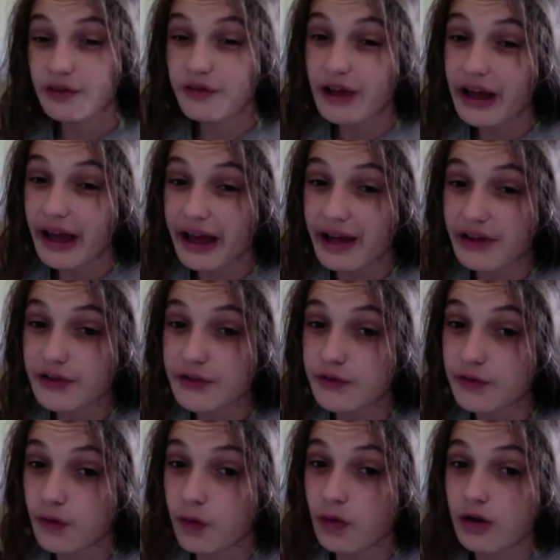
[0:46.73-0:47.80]
I asked
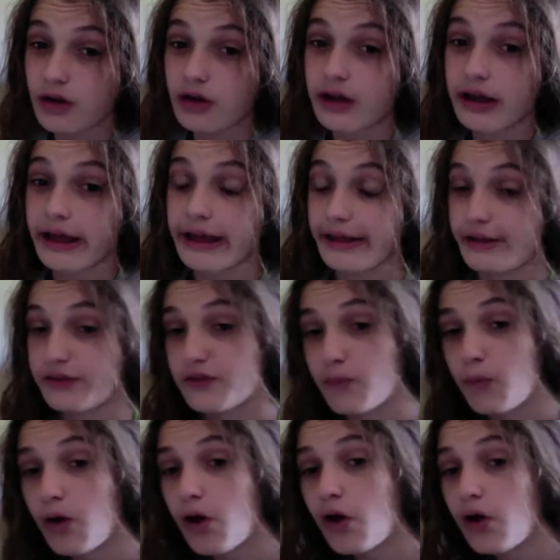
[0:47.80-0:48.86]
for a
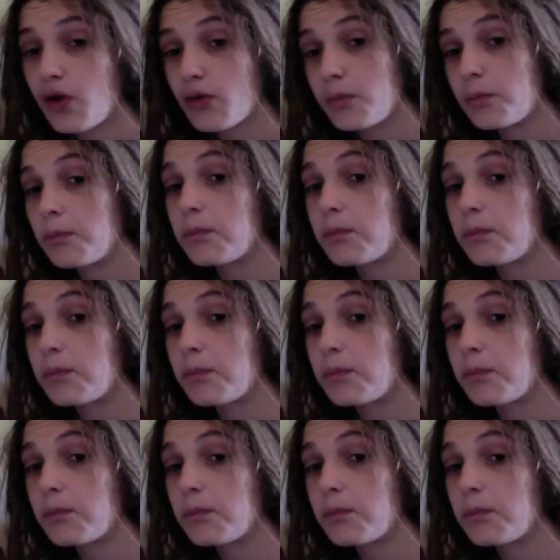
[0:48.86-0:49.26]
small